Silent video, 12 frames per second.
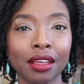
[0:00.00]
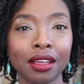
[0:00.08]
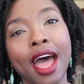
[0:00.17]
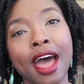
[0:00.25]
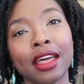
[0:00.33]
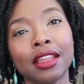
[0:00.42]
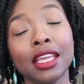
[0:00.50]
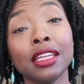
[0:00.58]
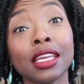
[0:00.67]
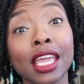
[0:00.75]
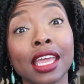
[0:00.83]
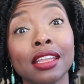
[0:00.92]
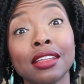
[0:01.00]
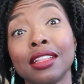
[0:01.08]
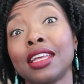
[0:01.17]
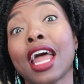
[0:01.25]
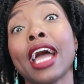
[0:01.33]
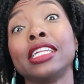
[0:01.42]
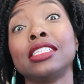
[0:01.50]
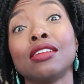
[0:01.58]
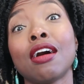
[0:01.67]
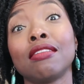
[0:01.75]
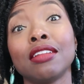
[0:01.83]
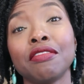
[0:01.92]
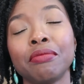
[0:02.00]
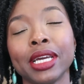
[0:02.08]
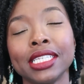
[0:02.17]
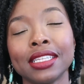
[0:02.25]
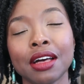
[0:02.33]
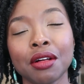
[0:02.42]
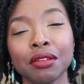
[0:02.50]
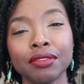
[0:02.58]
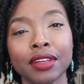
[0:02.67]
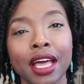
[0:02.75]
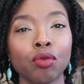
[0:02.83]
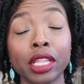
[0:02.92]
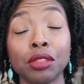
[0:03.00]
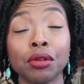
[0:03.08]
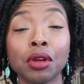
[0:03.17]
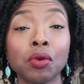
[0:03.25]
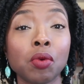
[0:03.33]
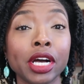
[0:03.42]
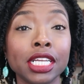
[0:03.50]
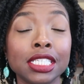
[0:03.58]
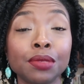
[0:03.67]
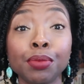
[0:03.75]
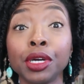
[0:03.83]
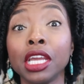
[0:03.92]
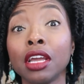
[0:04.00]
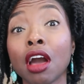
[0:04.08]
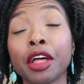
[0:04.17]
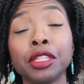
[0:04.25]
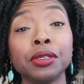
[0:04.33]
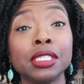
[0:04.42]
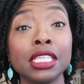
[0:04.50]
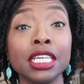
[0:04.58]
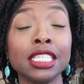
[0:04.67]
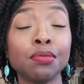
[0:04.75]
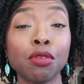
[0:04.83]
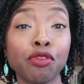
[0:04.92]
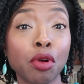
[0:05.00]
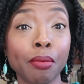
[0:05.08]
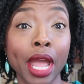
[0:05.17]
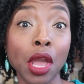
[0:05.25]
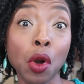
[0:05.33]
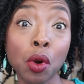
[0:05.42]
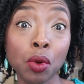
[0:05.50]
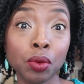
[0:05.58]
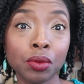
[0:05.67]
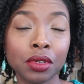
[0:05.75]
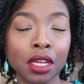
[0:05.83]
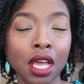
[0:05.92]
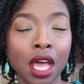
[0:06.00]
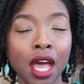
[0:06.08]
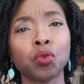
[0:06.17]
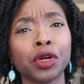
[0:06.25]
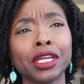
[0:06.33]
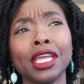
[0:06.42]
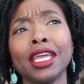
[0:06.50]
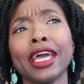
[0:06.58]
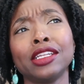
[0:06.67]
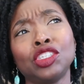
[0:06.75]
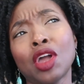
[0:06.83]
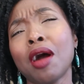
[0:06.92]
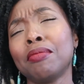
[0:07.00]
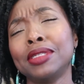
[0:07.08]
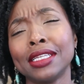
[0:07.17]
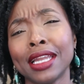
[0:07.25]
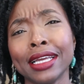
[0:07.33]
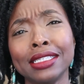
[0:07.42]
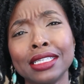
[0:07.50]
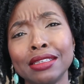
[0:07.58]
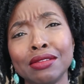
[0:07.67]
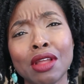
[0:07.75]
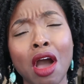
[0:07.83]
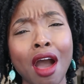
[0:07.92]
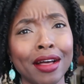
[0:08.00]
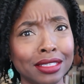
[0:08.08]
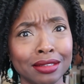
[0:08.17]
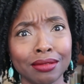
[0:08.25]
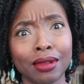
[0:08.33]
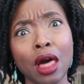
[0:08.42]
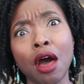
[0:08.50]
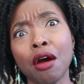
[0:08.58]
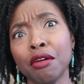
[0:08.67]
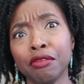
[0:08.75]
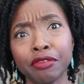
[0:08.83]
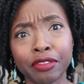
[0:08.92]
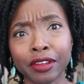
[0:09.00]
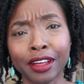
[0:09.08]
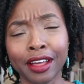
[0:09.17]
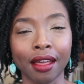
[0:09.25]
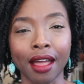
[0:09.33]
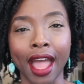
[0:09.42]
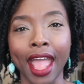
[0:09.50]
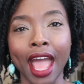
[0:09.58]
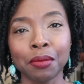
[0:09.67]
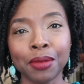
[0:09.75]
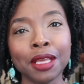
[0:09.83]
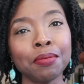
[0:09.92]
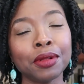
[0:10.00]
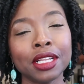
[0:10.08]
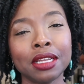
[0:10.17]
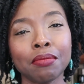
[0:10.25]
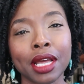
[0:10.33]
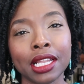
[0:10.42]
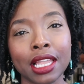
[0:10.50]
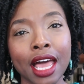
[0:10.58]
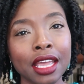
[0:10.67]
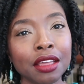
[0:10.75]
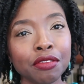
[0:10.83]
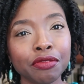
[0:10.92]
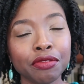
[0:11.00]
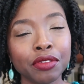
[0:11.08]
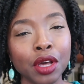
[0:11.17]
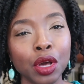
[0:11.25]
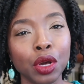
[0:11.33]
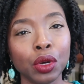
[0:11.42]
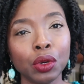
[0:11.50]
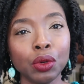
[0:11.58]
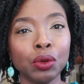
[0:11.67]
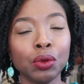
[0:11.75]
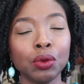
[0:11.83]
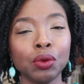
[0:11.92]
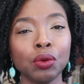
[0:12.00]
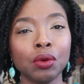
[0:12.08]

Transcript: that indicated that I did not love myself. Whether it was putting others' needs before my own, working at jobs that I did not love. I had people in my life who